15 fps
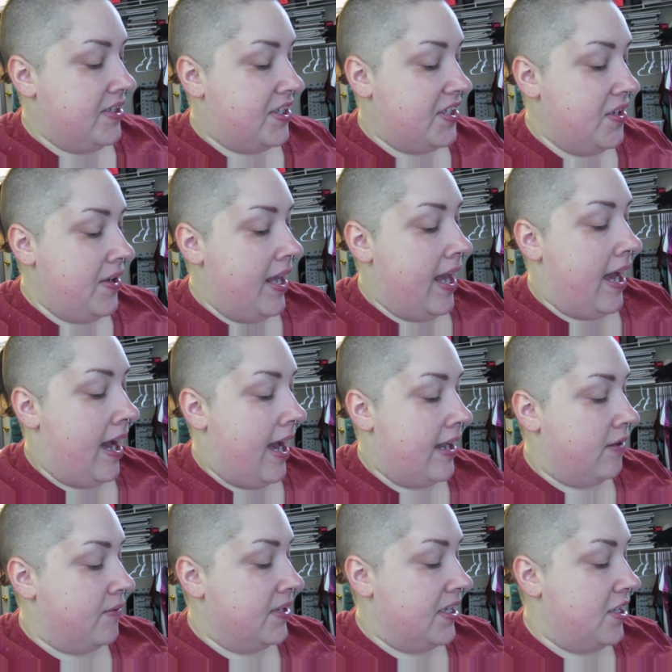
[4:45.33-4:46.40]
so yeah,
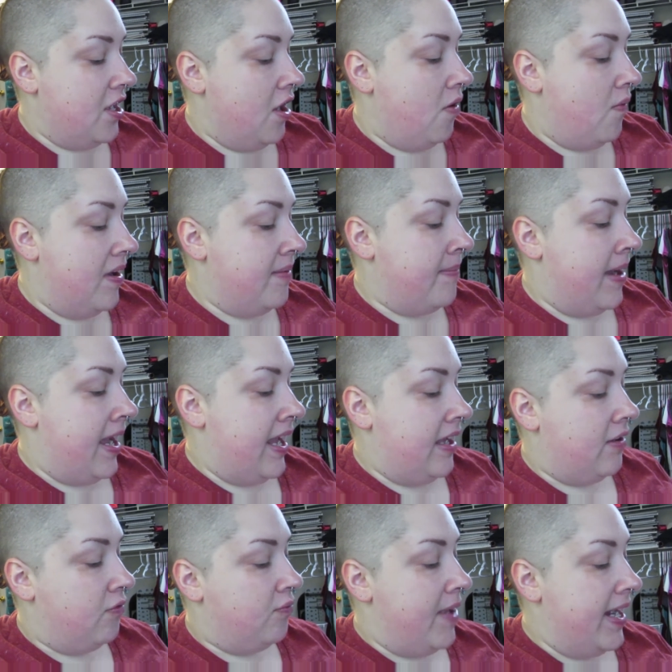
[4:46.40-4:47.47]
I don't really know when
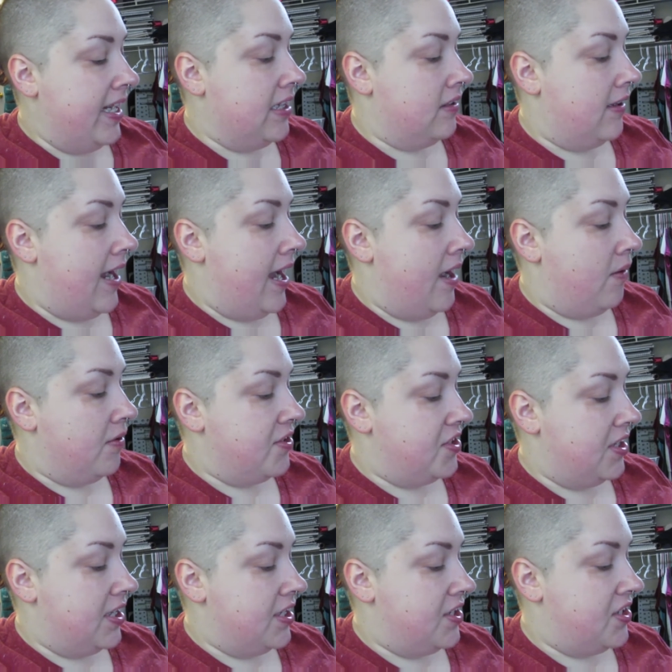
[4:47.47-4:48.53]
my regular
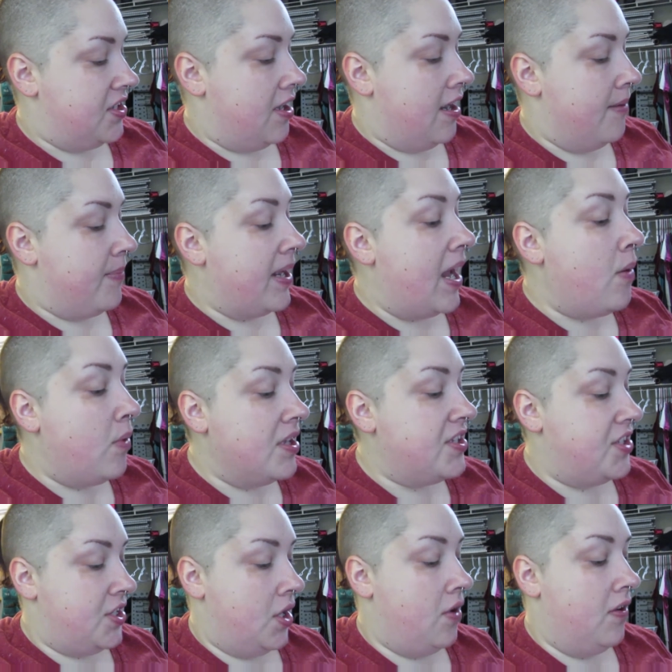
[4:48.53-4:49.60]
hours are going to start, but I
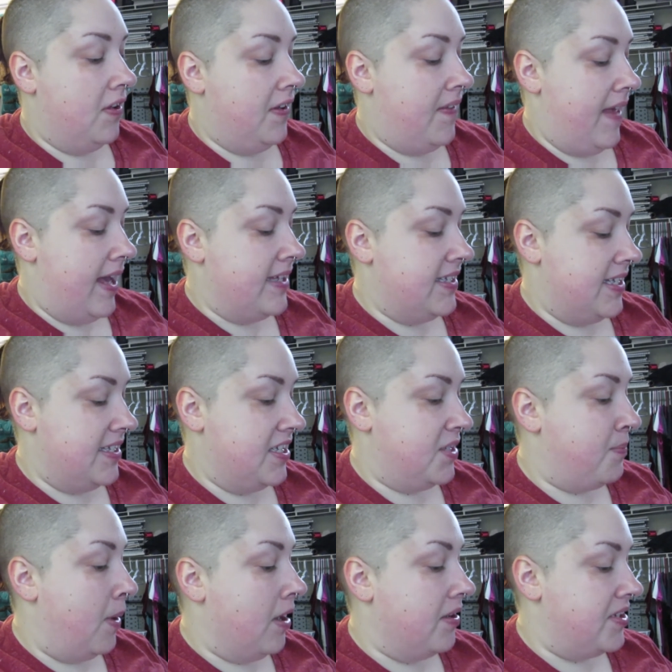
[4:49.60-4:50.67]
was told that since
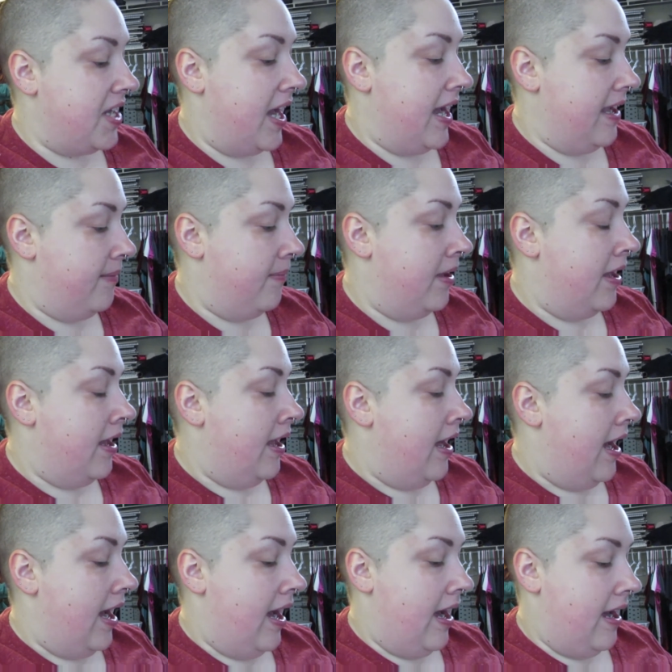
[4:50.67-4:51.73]
it's part-time,
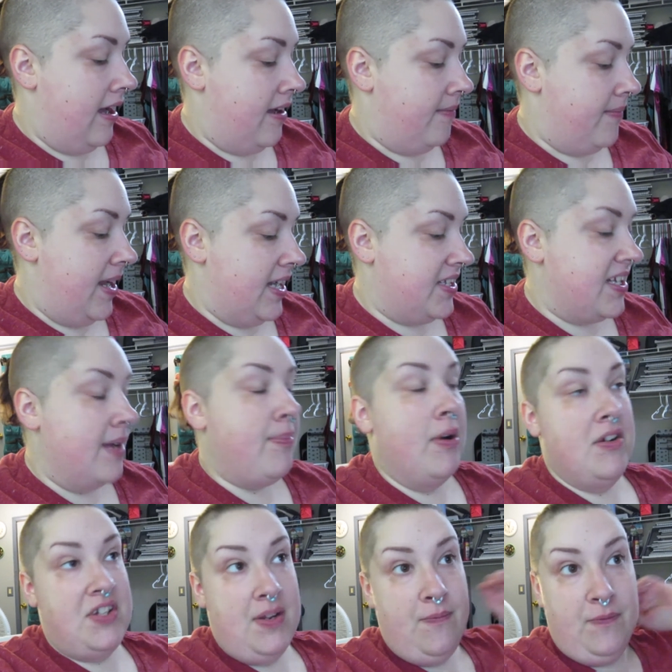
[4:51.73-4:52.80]
um, and it's not
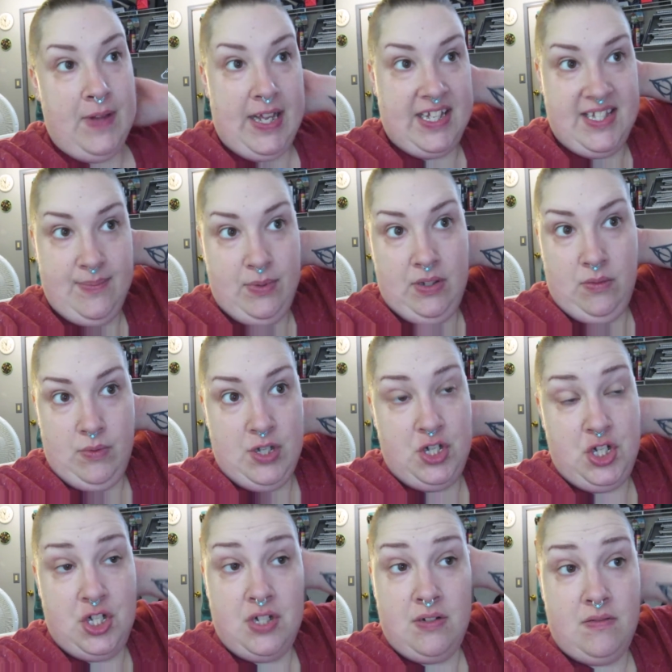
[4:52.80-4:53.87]
part-time flexible,
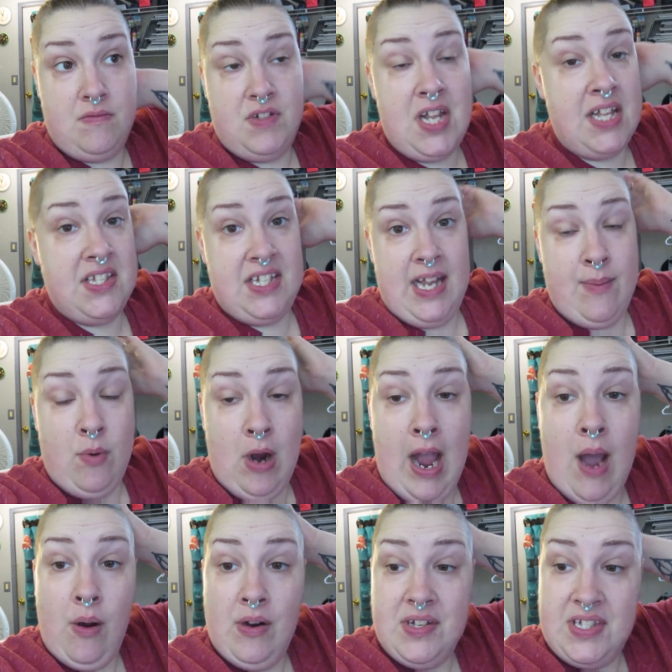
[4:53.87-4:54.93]
which tends to get more
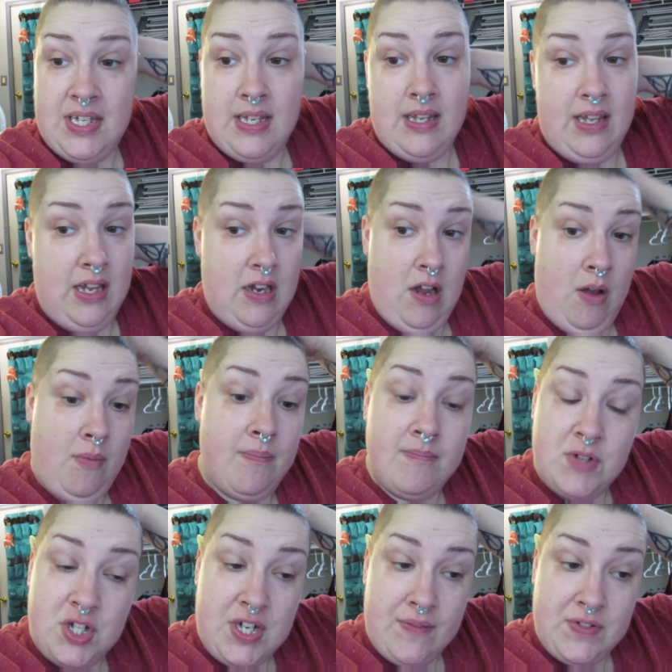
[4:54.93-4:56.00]
hours, you know,
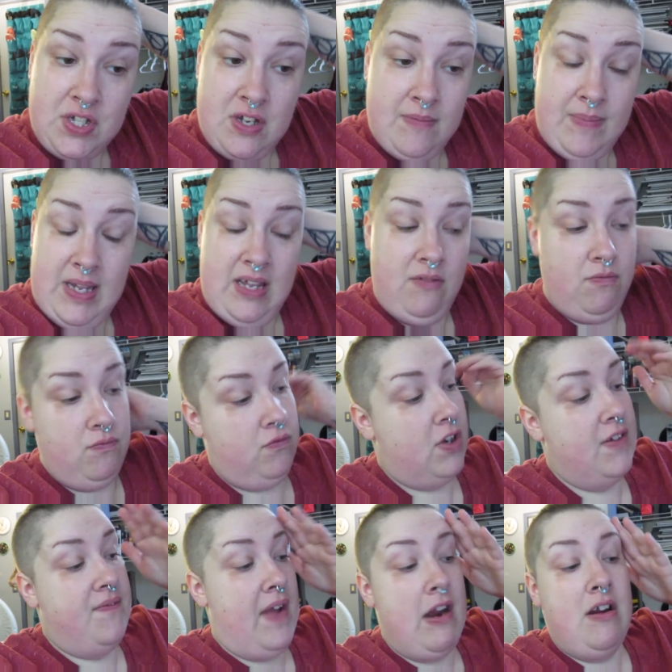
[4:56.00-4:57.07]
shifts could be,
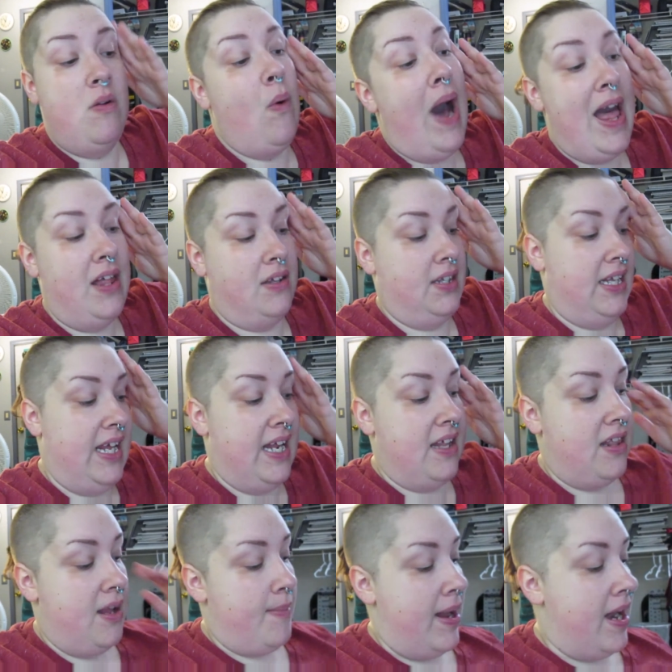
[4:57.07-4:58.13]
could vary wildly
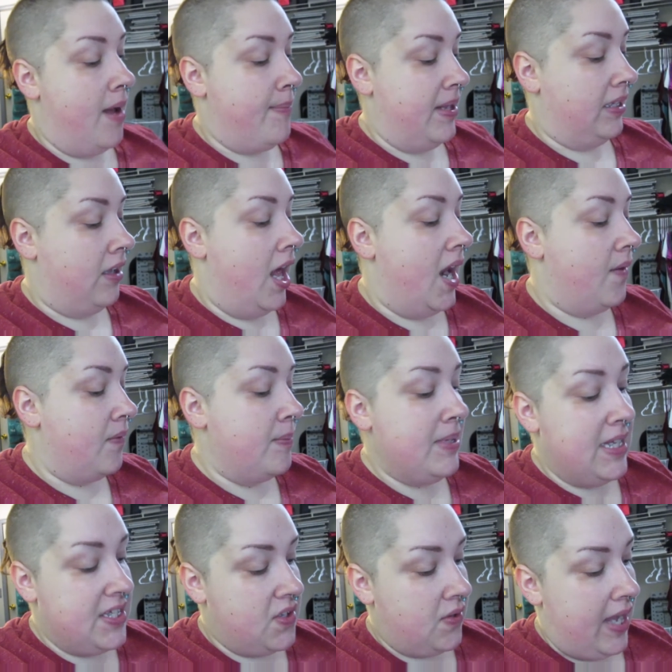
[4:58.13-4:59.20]
and there may not be a lot of them, but
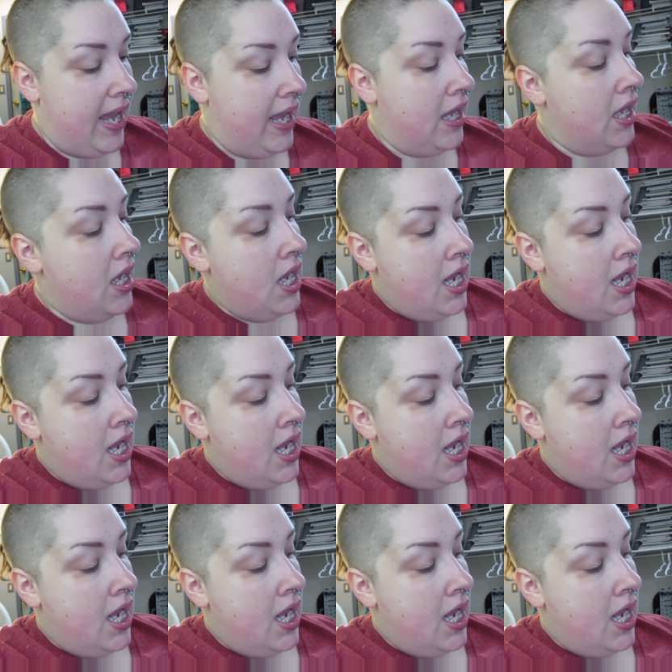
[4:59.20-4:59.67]
that's okay.